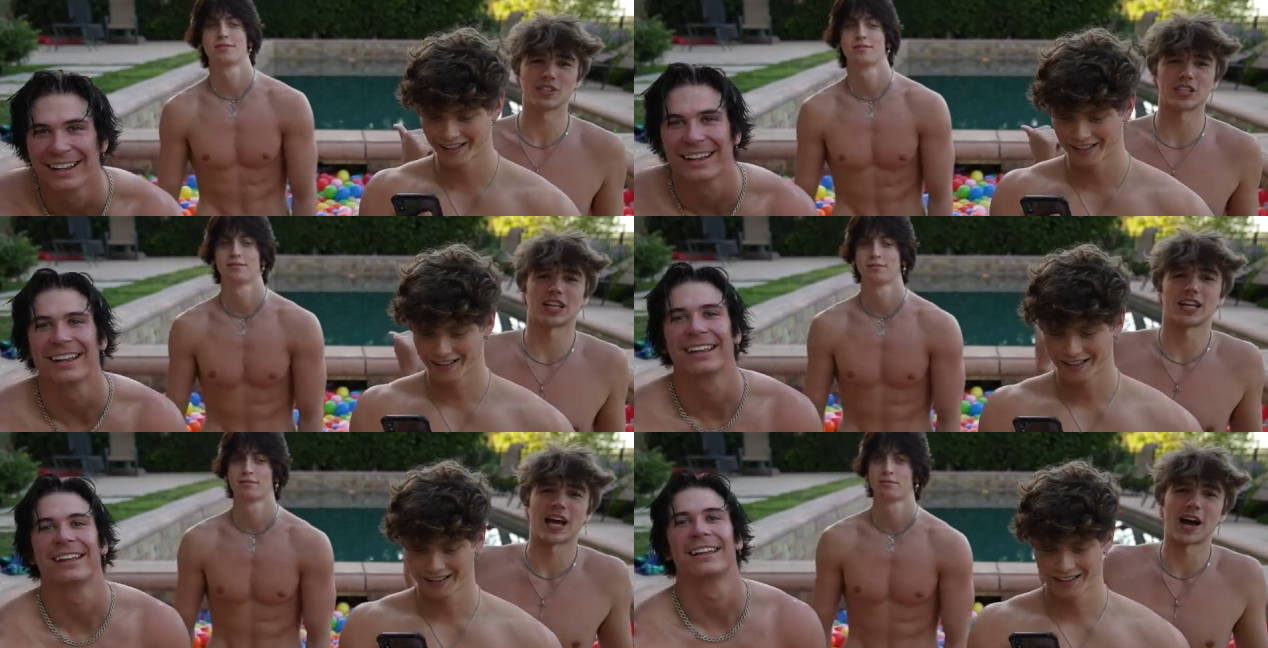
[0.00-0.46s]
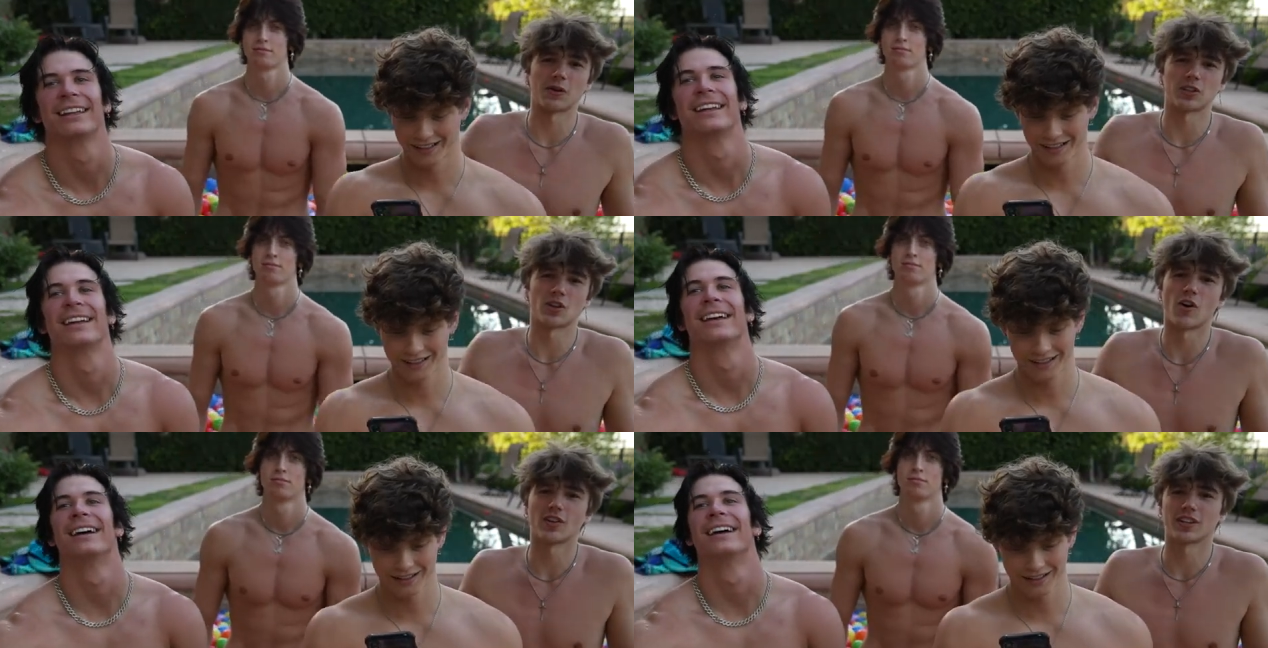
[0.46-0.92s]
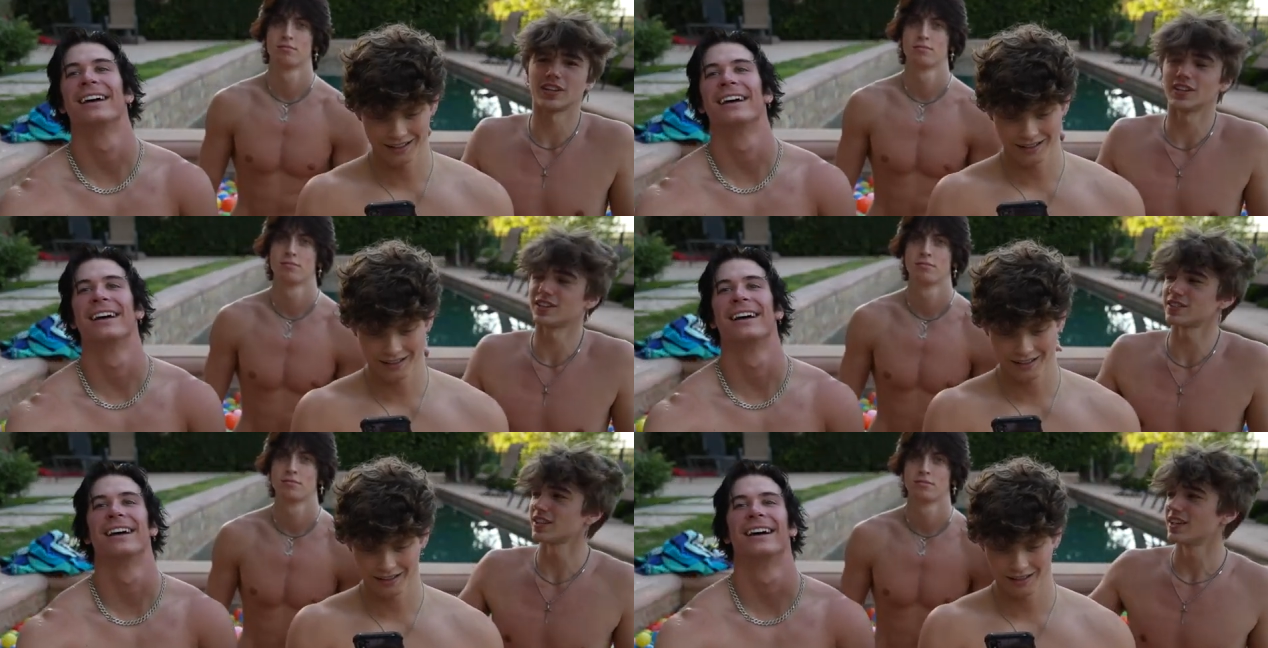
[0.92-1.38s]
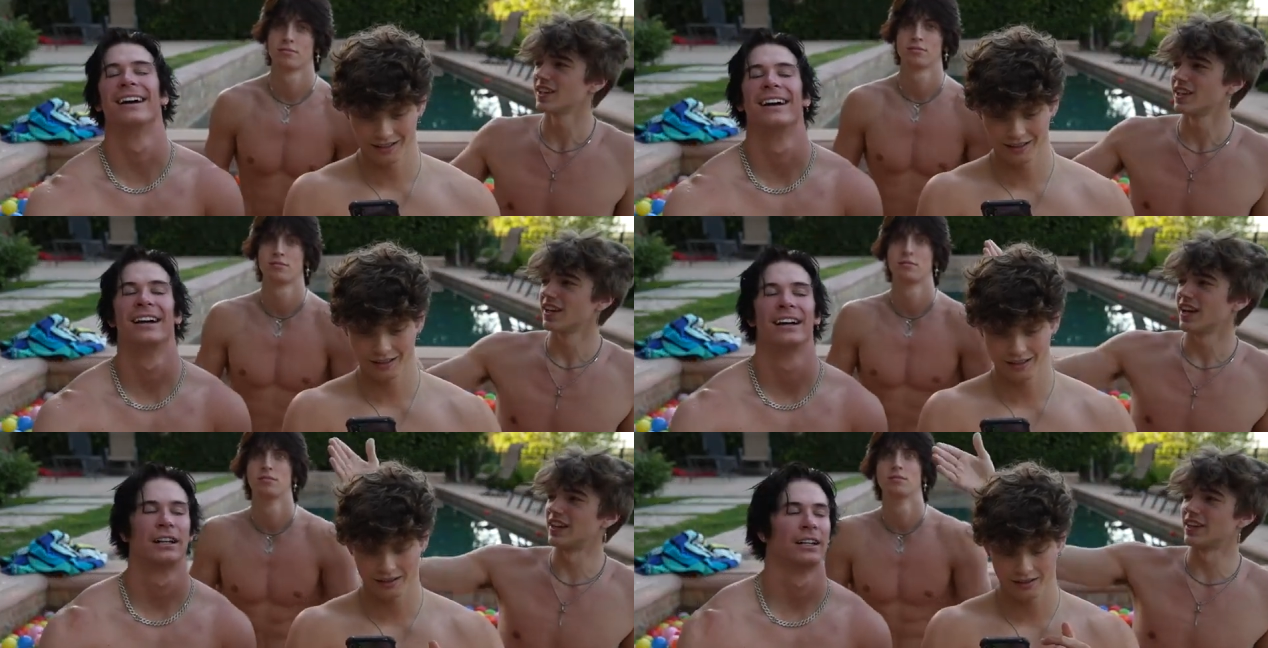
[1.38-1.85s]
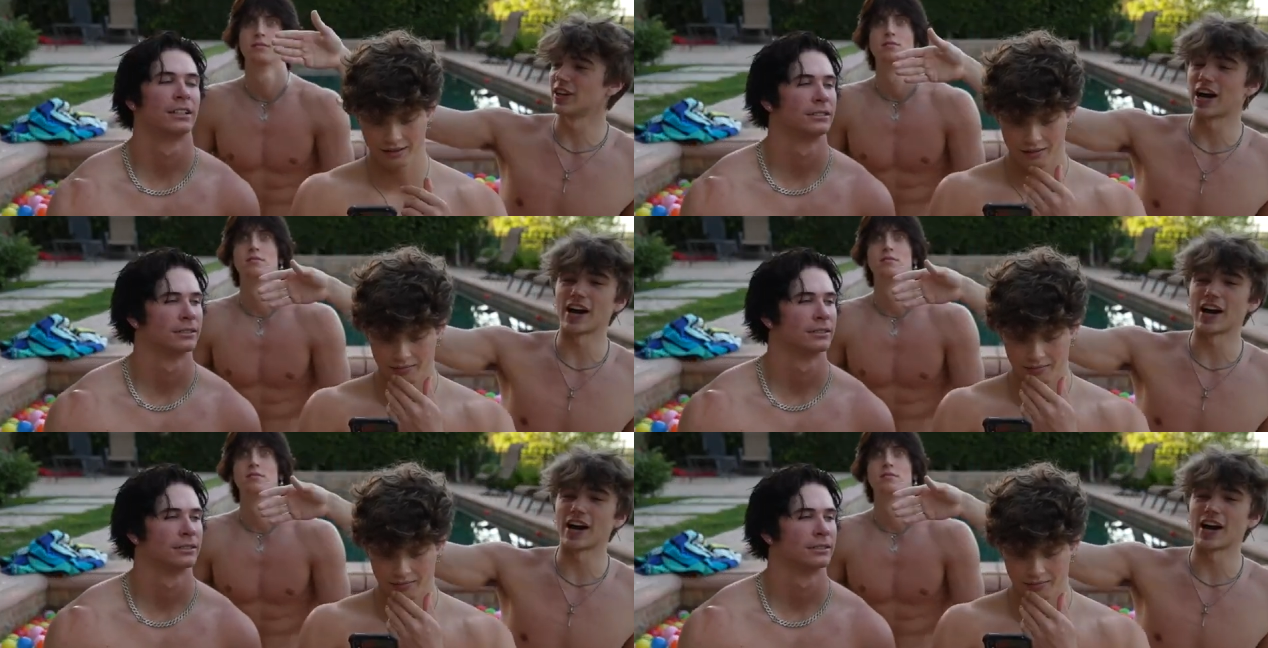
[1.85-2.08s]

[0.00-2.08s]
Speaker 1: is like how tall he is. And then